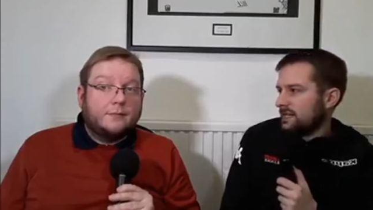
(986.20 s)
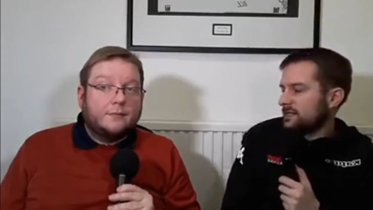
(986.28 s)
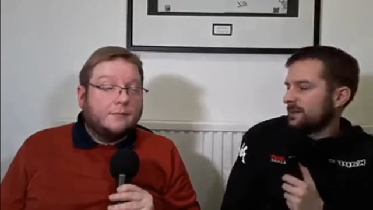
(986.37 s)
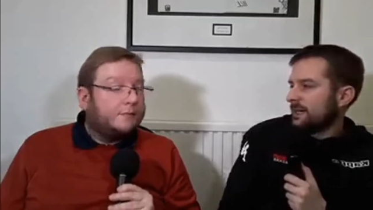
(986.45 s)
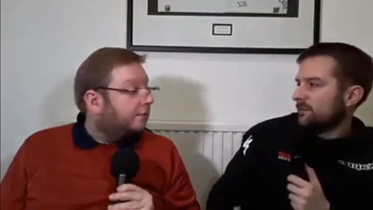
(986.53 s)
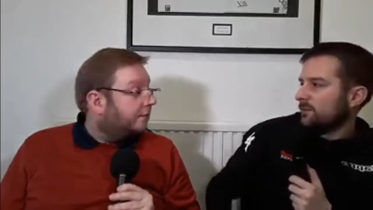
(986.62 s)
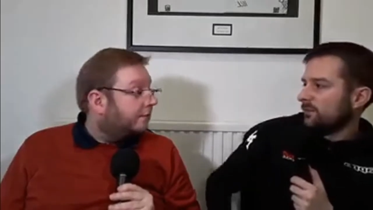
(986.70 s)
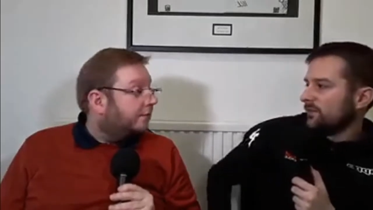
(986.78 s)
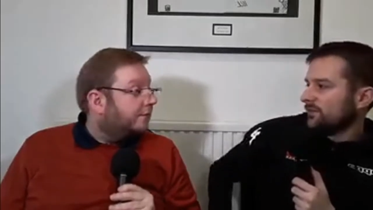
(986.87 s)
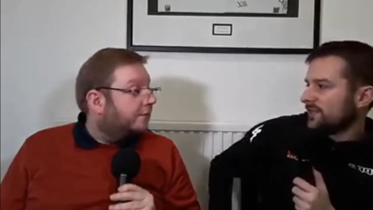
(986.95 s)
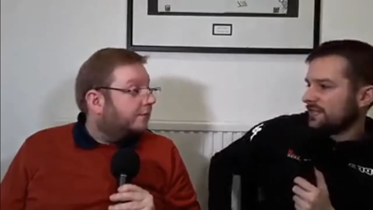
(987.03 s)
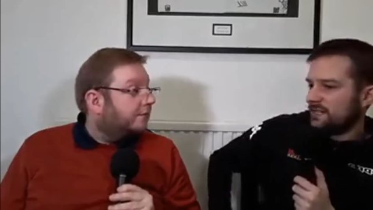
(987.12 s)
Speaker 1: X
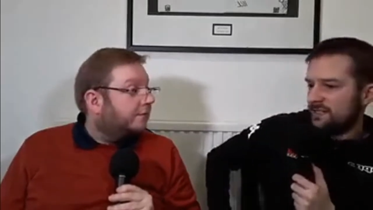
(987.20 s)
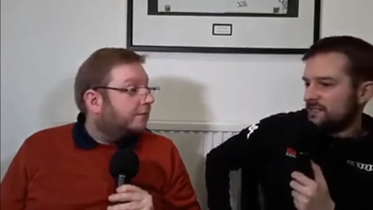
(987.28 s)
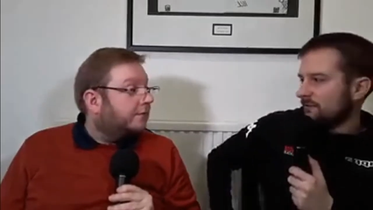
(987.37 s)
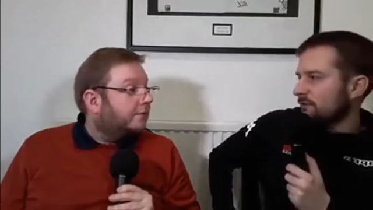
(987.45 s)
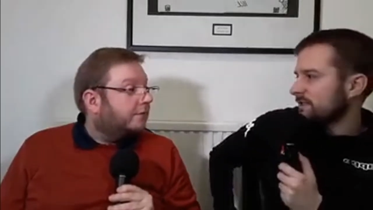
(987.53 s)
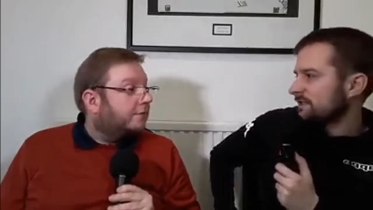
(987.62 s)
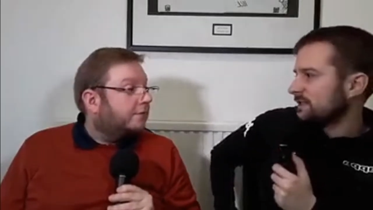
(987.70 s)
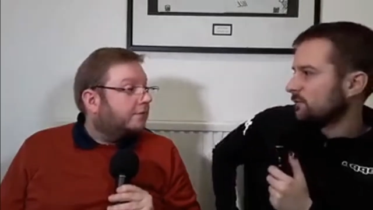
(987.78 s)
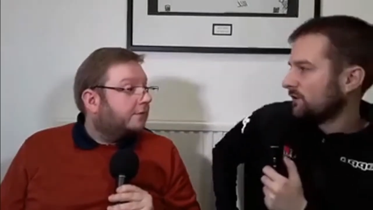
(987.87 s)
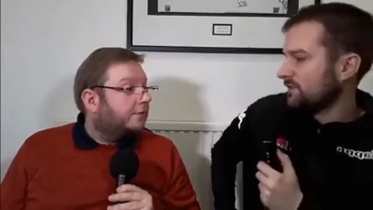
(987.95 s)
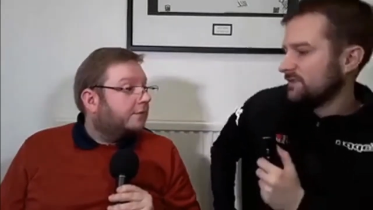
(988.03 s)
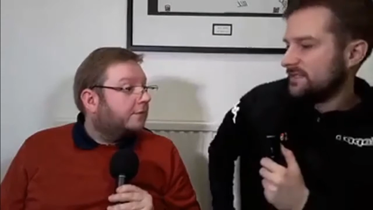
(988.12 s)
amount of months, and then he's
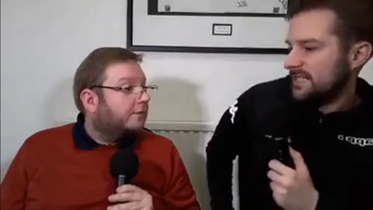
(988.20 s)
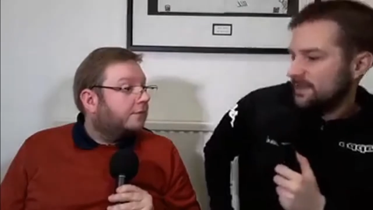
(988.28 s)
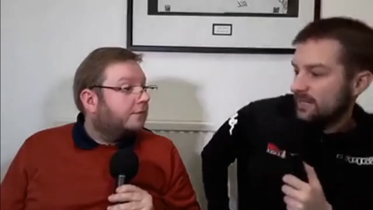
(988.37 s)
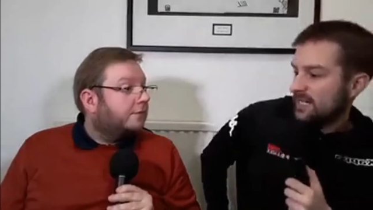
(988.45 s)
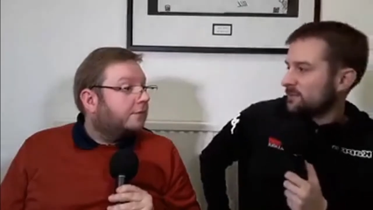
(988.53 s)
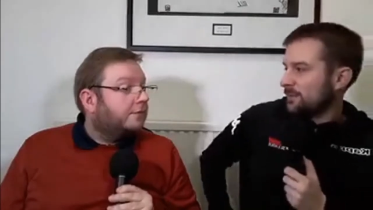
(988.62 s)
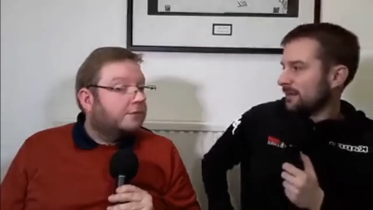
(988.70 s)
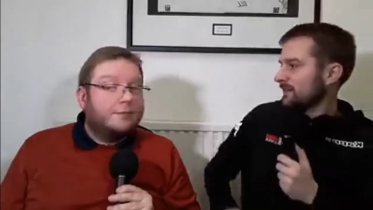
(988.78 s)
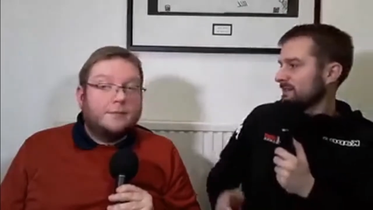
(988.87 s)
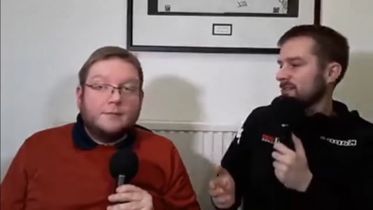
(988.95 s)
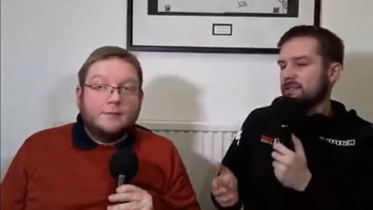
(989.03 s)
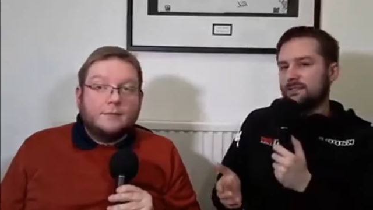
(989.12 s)
thrown into the Warrington team and
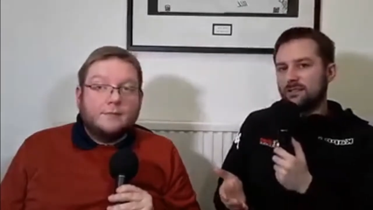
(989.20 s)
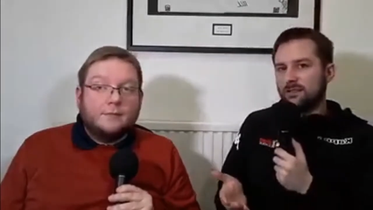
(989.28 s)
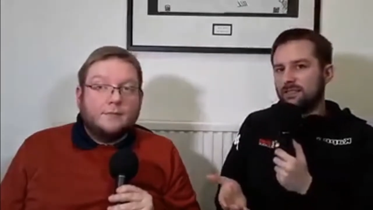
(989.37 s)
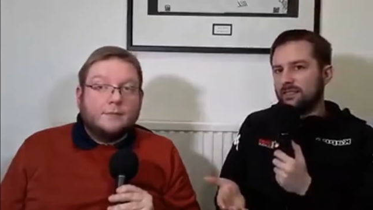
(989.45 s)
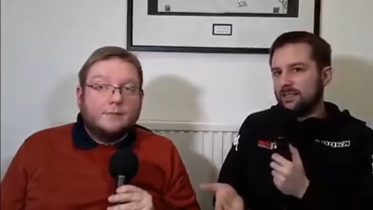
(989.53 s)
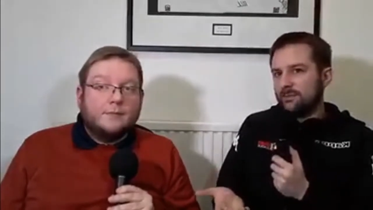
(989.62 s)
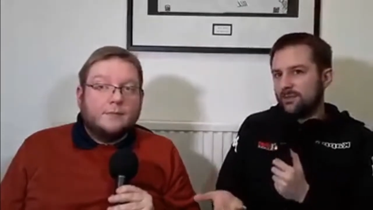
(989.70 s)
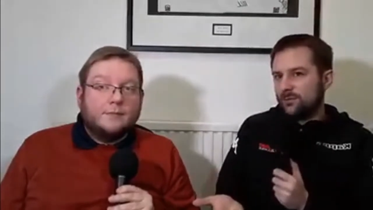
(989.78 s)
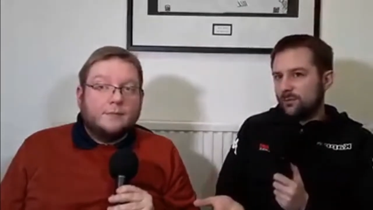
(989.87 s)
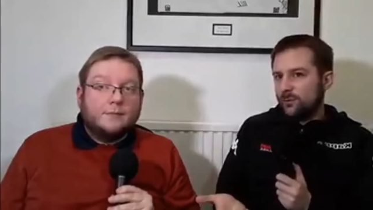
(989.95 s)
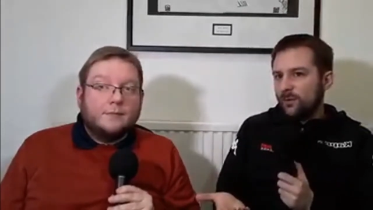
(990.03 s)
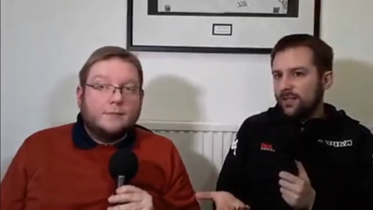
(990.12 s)
expected to
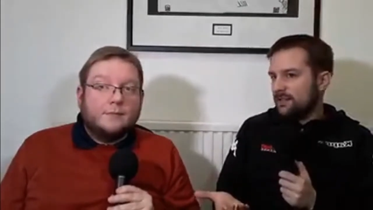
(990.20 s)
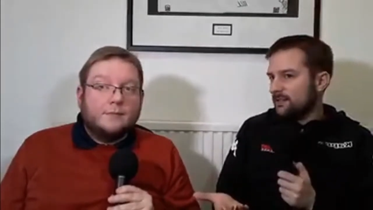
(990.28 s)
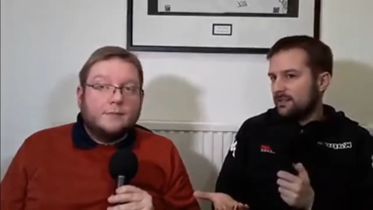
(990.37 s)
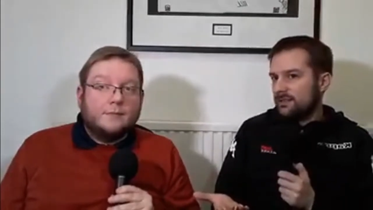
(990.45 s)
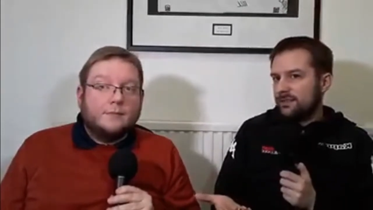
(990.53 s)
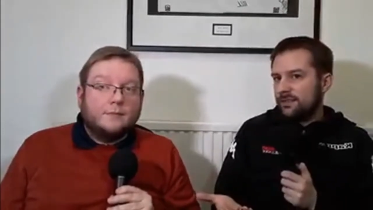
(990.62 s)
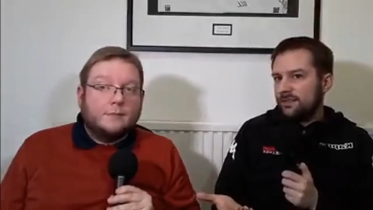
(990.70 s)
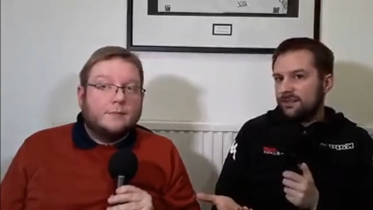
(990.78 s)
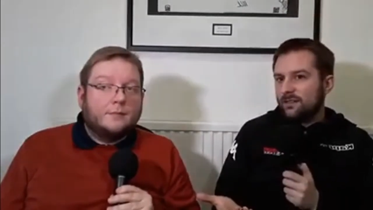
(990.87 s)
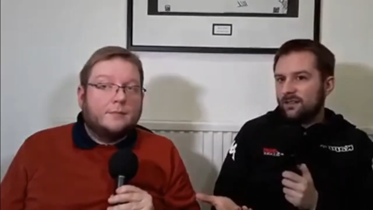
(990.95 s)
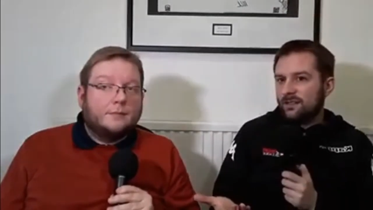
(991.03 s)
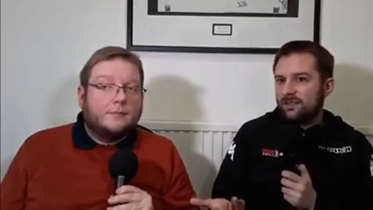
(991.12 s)
lead them to a win.
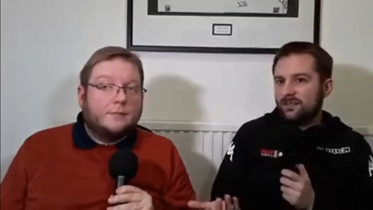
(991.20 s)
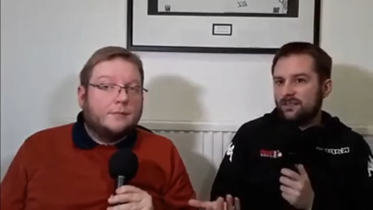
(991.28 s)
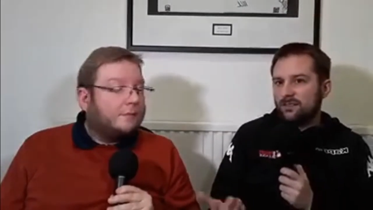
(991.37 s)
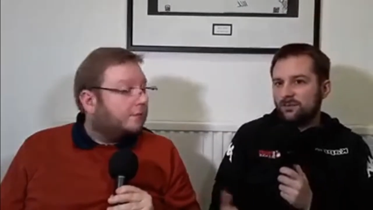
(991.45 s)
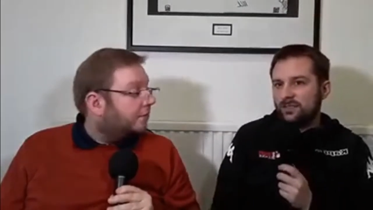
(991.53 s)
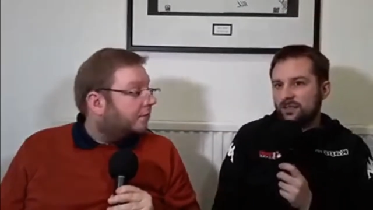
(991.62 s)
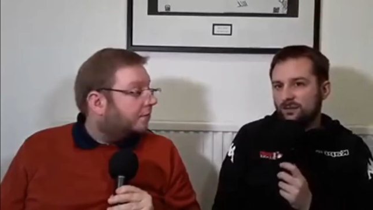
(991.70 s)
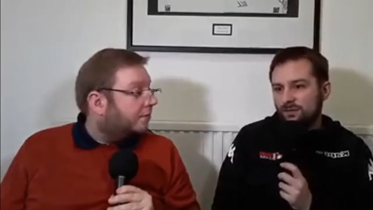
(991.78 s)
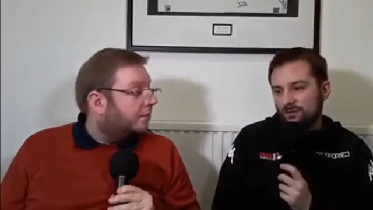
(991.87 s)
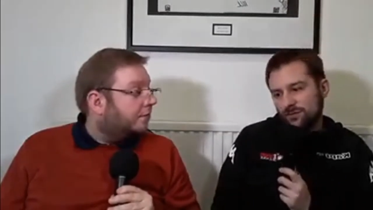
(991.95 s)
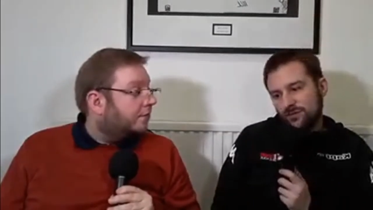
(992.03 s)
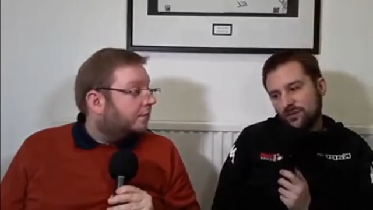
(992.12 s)
And it, you know,
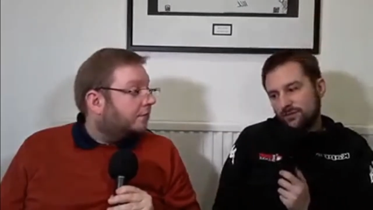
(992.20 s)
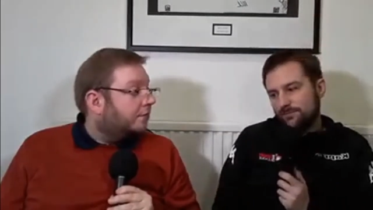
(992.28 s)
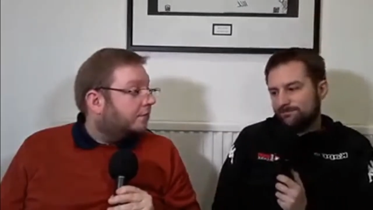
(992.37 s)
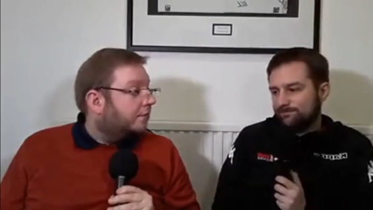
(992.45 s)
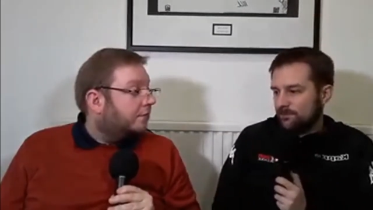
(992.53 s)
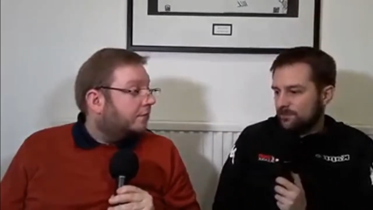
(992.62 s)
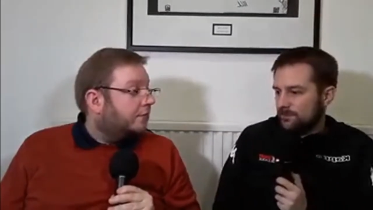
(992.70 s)
it's difficult. So